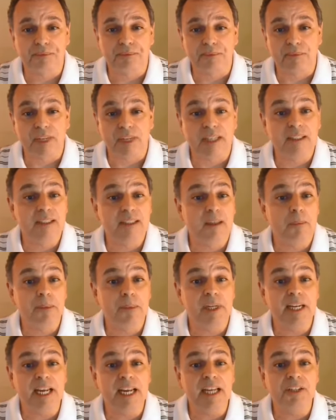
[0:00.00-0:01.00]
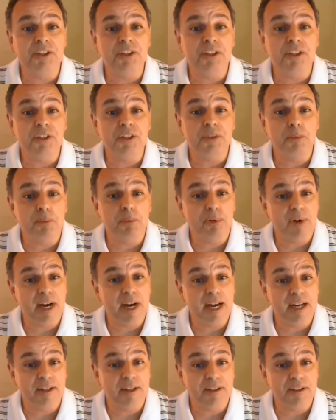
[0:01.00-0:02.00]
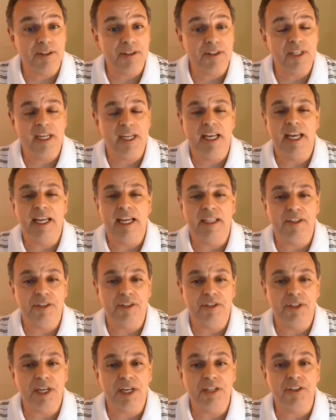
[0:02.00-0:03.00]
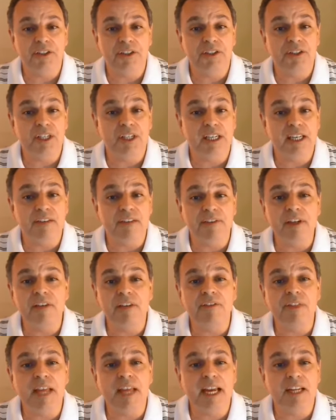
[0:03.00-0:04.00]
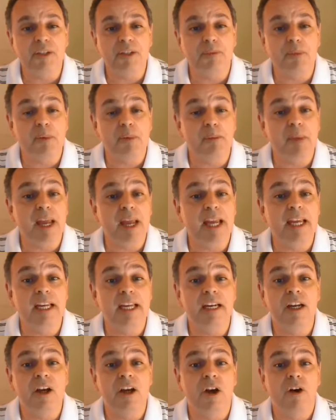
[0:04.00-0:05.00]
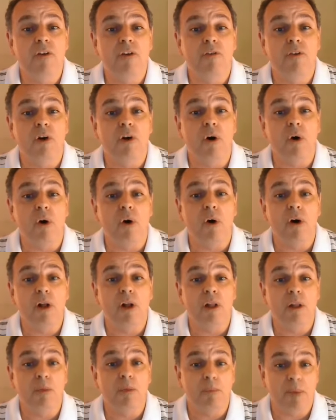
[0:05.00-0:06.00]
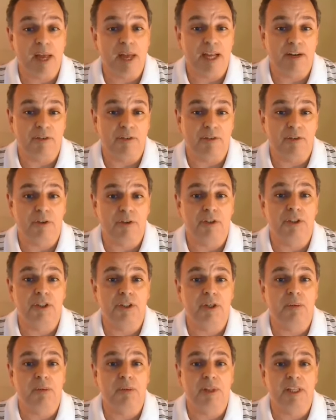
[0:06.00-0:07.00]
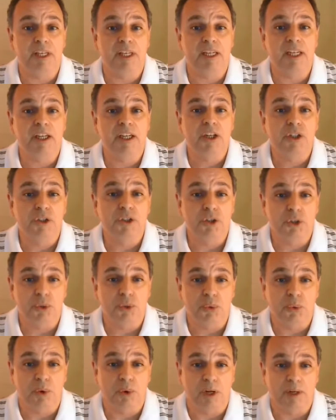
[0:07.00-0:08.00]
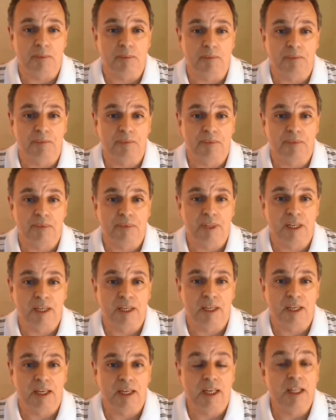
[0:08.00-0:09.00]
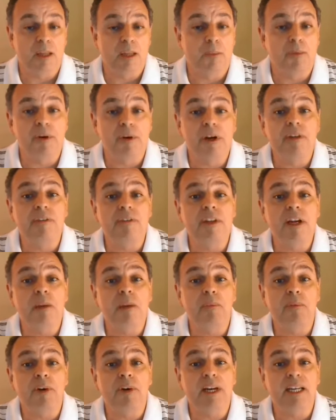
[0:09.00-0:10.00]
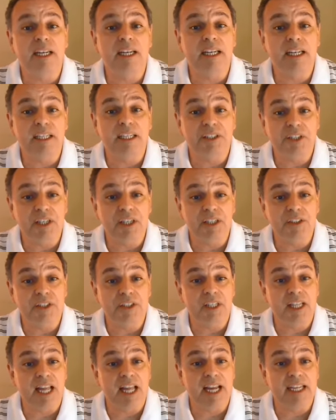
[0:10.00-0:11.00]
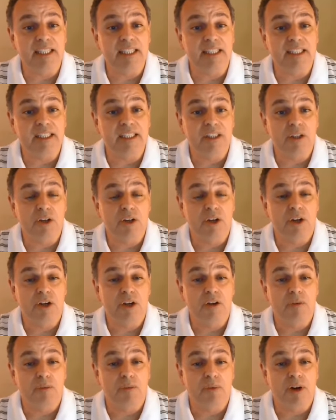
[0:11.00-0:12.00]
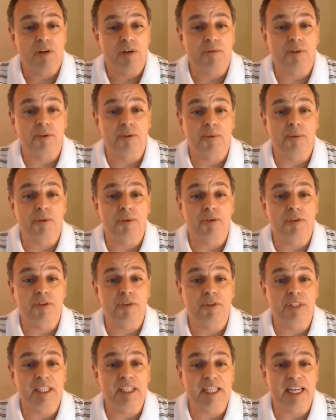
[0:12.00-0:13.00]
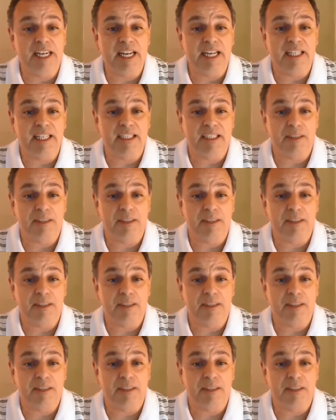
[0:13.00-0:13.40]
Supplications, prayers, intercessions, and giving of thanks be made for all men. 1 Timothy 2:1. The prayer of the upright is His delight. Proverbs 15:8.